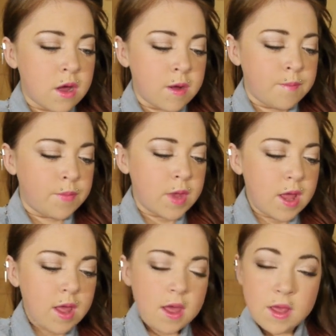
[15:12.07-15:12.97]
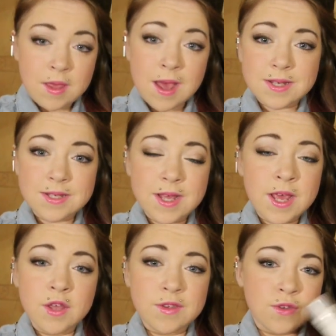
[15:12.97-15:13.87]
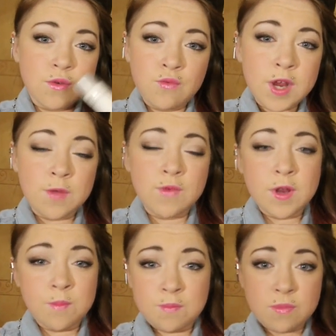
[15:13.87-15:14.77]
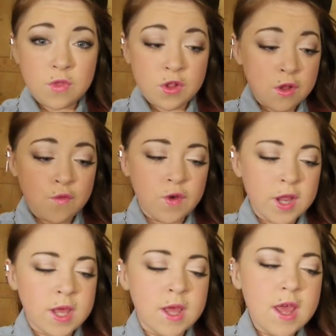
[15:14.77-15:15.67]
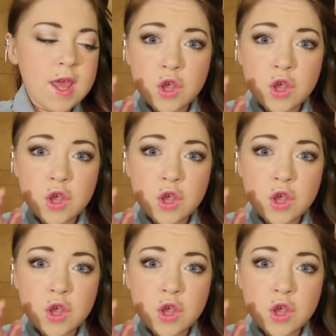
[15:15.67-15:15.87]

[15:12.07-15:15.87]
Um, yes, it's really, really lovely.